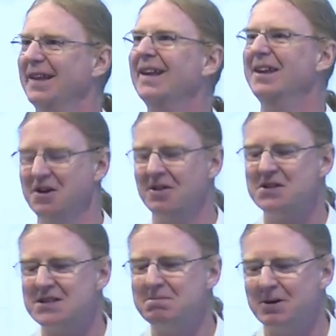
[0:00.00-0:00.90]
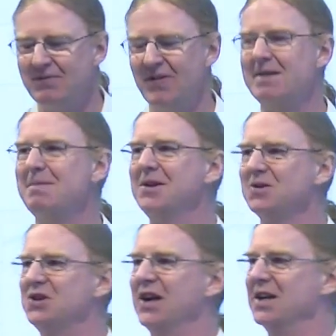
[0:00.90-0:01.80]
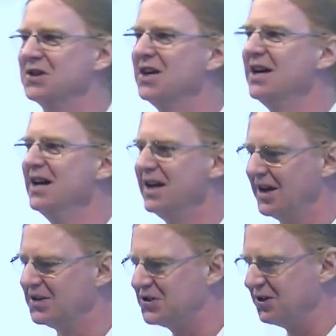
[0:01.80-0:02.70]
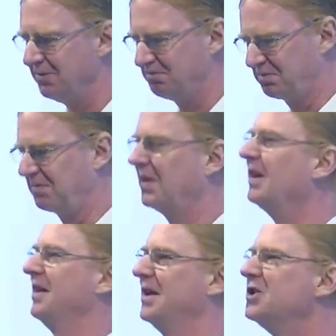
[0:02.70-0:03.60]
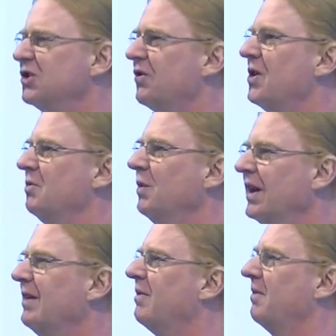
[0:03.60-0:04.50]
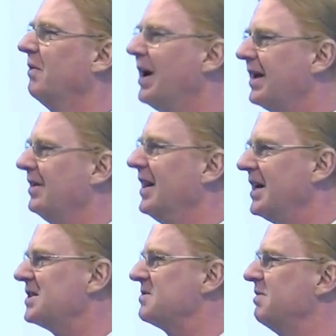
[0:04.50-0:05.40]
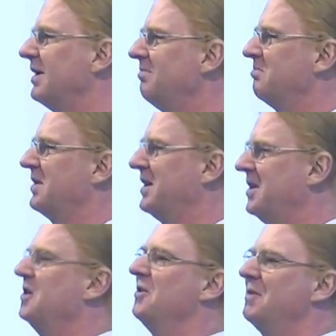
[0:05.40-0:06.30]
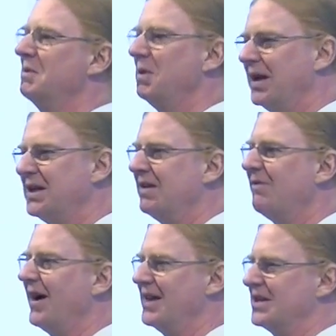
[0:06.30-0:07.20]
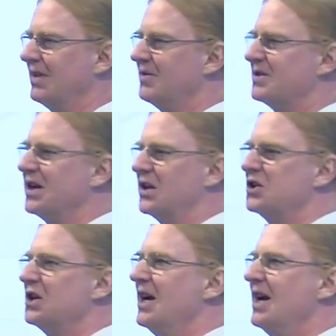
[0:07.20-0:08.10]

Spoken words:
this is a pretty fundamental change. And so, is your phone really running Linux? Well, it will identify itself as such.